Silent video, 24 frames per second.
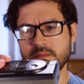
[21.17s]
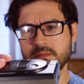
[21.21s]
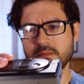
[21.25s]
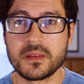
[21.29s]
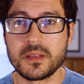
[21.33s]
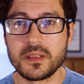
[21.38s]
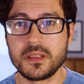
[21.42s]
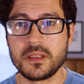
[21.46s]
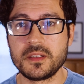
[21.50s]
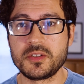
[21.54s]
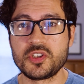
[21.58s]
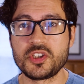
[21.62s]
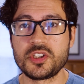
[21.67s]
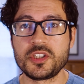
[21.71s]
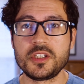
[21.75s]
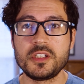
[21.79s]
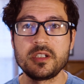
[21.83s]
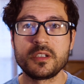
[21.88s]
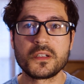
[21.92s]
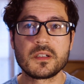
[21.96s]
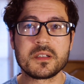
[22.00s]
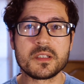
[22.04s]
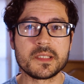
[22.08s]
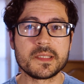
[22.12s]
The
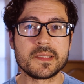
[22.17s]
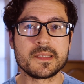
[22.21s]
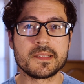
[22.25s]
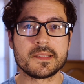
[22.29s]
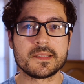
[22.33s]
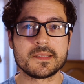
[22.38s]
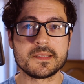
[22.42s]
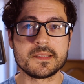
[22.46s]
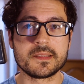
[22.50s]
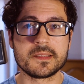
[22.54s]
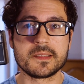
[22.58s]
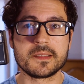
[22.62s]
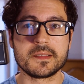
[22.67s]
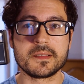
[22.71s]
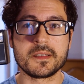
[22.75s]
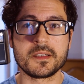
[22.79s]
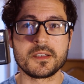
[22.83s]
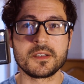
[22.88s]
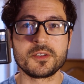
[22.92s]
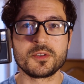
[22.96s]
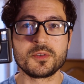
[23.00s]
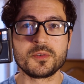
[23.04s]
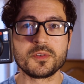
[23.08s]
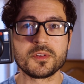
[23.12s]
Chinon
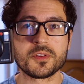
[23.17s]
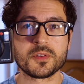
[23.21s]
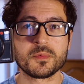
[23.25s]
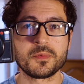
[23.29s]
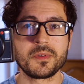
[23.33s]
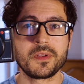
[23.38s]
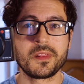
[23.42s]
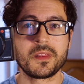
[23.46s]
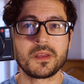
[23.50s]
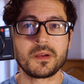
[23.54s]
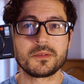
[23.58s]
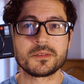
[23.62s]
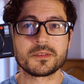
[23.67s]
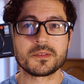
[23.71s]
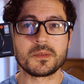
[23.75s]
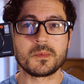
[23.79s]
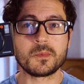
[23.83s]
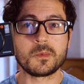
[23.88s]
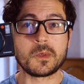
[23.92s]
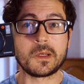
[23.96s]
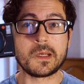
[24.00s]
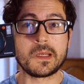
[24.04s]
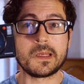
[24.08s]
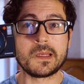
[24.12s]
Auto
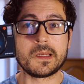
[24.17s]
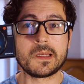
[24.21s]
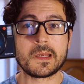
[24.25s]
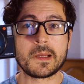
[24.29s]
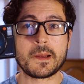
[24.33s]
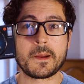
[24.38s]
3001.